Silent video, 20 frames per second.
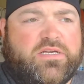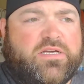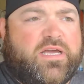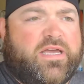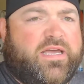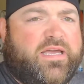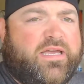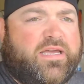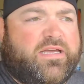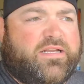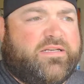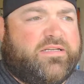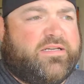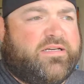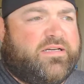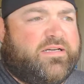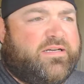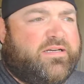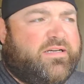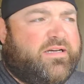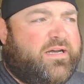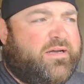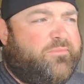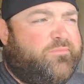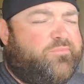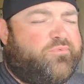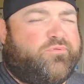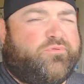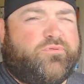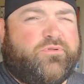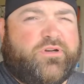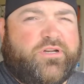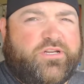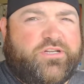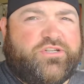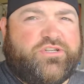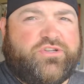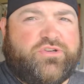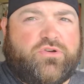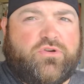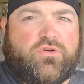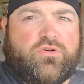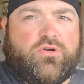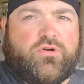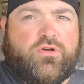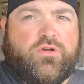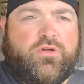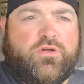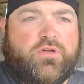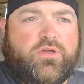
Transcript: and I'm pretty sure